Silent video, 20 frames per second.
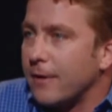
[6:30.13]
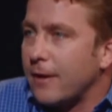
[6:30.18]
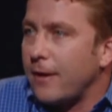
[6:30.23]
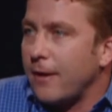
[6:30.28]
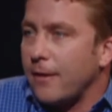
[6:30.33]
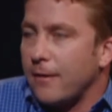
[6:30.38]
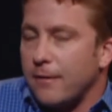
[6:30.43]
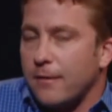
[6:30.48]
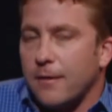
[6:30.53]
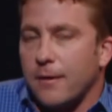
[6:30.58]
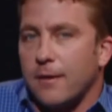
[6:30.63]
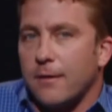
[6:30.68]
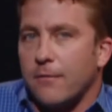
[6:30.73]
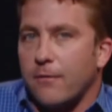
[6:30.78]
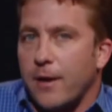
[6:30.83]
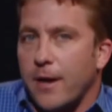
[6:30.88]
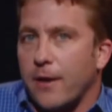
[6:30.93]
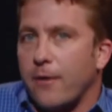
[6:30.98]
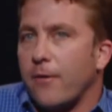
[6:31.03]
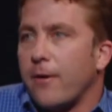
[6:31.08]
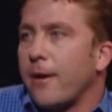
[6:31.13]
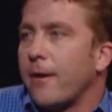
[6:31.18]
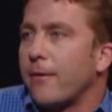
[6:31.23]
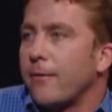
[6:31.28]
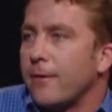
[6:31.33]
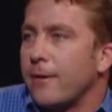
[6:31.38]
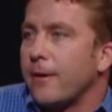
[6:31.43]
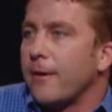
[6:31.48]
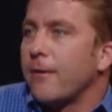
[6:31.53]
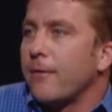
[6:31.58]
a kid and you get dragged
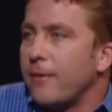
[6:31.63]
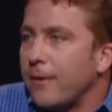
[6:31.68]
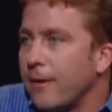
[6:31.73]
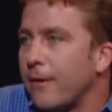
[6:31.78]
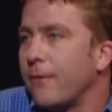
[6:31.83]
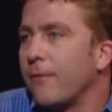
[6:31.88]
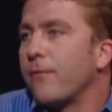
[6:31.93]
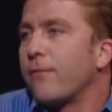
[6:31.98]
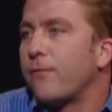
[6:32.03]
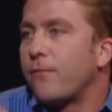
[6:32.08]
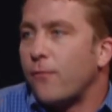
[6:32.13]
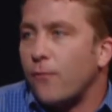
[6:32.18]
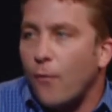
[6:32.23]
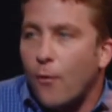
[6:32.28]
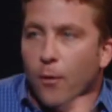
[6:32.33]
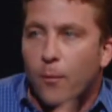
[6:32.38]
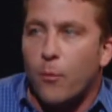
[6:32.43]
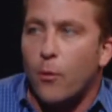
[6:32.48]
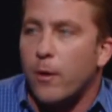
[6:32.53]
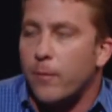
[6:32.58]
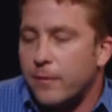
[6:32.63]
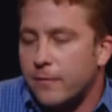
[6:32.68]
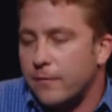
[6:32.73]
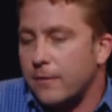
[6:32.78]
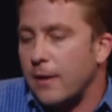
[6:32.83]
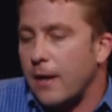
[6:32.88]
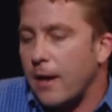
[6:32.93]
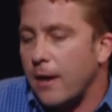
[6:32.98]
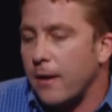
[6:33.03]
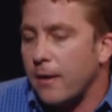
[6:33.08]
around, you know, and you go four appointments a
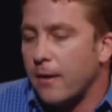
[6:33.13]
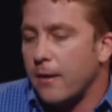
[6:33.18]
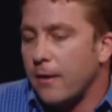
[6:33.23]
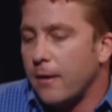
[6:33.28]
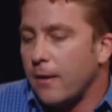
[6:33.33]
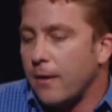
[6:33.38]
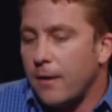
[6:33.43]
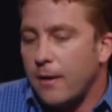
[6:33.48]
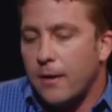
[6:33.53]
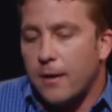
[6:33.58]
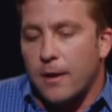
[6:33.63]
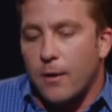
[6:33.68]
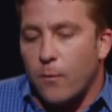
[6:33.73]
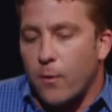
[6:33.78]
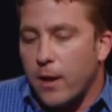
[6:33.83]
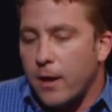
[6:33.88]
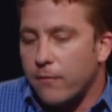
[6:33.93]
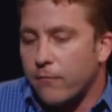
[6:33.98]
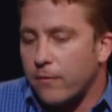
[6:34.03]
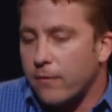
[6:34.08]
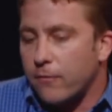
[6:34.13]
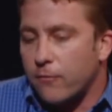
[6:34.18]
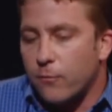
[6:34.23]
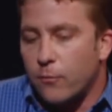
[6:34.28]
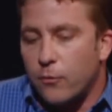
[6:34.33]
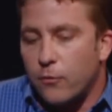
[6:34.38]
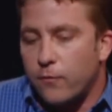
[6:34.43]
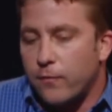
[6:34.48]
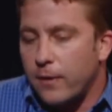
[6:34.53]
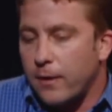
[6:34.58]
day. And I went in for this
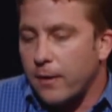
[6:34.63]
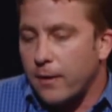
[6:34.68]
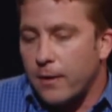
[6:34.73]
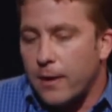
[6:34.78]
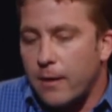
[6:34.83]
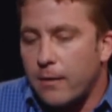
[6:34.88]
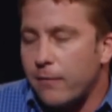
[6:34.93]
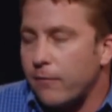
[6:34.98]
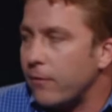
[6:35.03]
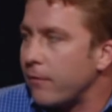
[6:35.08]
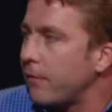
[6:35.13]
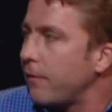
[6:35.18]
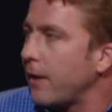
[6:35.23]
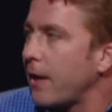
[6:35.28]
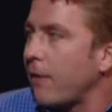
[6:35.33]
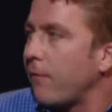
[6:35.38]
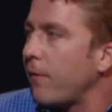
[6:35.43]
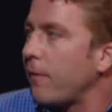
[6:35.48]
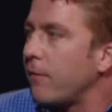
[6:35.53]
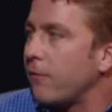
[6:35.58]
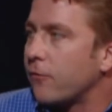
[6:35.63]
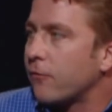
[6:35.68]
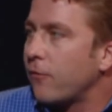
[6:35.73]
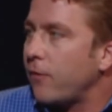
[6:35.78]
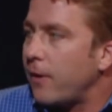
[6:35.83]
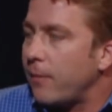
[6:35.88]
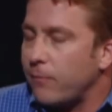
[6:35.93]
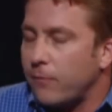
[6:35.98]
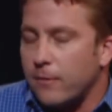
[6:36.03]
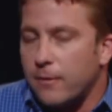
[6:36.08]
movie and I don't even think I read the
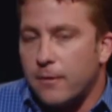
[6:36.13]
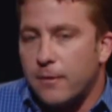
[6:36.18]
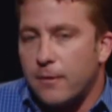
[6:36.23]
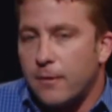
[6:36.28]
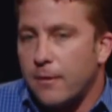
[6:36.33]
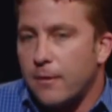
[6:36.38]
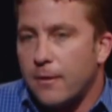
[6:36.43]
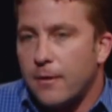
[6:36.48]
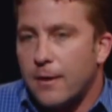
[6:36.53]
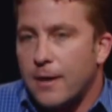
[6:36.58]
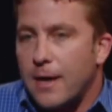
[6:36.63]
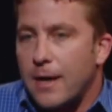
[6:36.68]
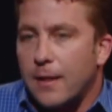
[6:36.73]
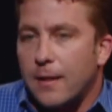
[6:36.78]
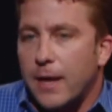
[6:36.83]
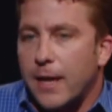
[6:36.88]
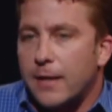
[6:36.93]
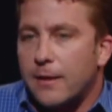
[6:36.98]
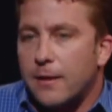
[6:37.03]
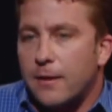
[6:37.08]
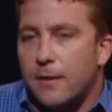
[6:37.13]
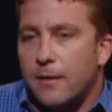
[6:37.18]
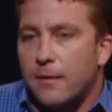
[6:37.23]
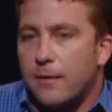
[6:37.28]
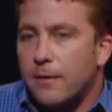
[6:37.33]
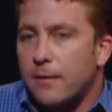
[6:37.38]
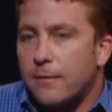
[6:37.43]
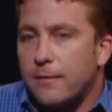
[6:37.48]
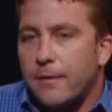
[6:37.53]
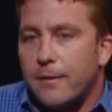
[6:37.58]
script and kind of liked it and
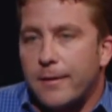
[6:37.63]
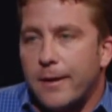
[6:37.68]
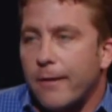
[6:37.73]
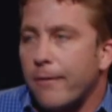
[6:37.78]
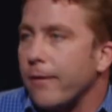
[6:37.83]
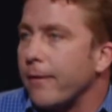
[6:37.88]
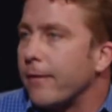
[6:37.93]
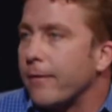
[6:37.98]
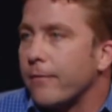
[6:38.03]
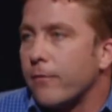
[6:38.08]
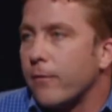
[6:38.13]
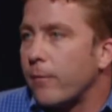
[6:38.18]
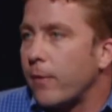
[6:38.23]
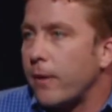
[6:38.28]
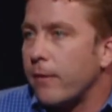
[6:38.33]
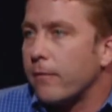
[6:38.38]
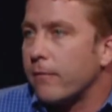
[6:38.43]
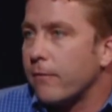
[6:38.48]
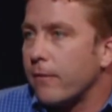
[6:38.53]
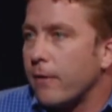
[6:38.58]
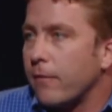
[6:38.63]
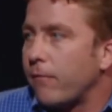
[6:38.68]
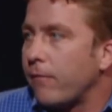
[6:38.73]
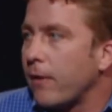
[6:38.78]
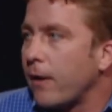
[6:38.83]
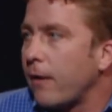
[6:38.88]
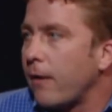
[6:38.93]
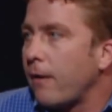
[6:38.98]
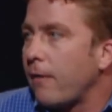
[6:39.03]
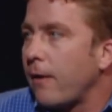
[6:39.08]
then didn't hear anything for a month. So you
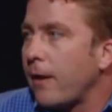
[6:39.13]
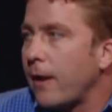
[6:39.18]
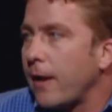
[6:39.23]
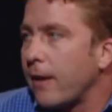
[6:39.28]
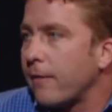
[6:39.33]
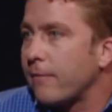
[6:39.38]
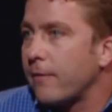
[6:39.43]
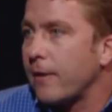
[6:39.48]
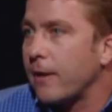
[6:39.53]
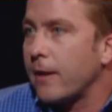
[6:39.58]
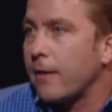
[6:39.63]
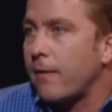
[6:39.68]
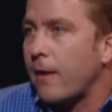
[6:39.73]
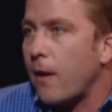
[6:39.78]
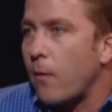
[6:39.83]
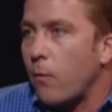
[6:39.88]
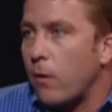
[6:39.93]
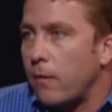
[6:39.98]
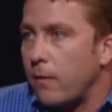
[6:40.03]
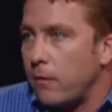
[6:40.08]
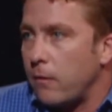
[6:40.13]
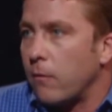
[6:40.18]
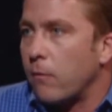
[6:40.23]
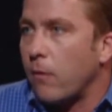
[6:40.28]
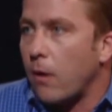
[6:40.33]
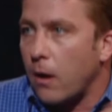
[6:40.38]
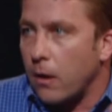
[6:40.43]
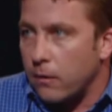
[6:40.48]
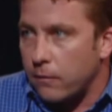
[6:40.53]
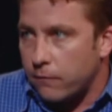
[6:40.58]
figure, all right, I guess I didn't get that one, and then you're
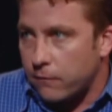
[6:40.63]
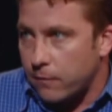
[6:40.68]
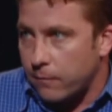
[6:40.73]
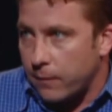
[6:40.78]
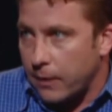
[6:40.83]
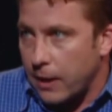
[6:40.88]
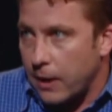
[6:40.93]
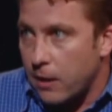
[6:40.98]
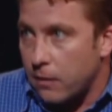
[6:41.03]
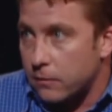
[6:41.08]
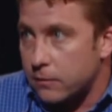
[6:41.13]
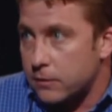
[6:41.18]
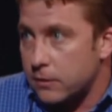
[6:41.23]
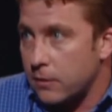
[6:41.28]
on to something else.